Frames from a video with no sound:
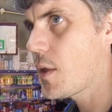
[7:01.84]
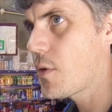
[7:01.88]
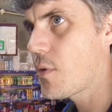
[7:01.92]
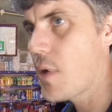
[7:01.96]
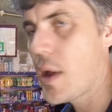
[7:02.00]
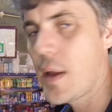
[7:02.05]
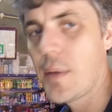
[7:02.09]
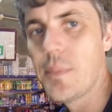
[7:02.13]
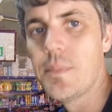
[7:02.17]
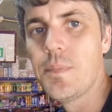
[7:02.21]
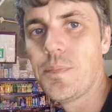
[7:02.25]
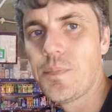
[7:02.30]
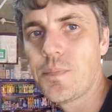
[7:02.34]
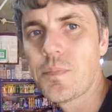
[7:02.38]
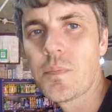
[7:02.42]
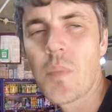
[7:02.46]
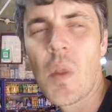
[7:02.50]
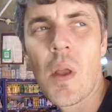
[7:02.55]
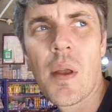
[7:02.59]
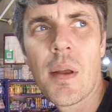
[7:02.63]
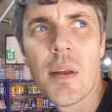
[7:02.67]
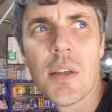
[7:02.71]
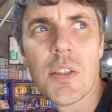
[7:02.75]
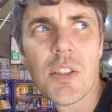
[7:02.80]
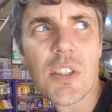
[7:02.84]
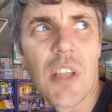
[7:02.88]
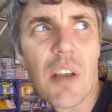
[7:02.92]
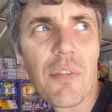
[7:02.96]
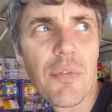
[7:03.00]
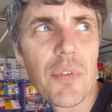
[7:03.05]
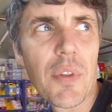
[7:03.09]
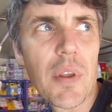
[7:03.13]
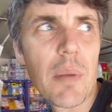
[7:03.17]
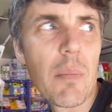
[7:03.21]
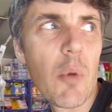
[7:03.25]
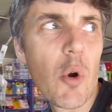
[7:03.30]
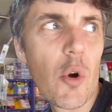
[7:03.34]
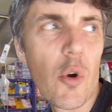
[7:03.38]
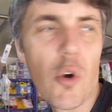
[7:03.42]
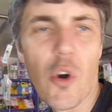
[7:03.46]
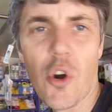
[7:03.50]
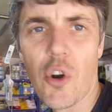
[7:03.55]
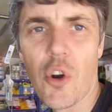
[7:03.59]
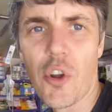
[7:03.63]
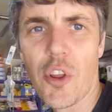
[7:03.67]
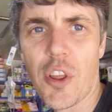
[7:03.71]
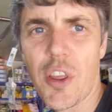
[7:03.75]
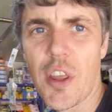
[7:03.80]
the red, definitely more
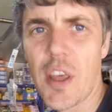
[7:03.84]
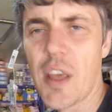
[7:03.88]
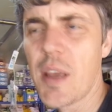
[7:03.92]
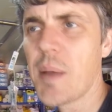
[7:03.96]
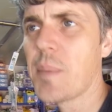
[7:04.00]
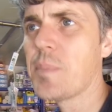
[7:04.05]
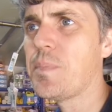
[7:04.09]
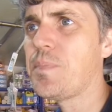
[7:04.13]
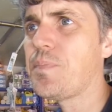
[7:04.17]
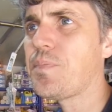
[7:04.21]
earthy.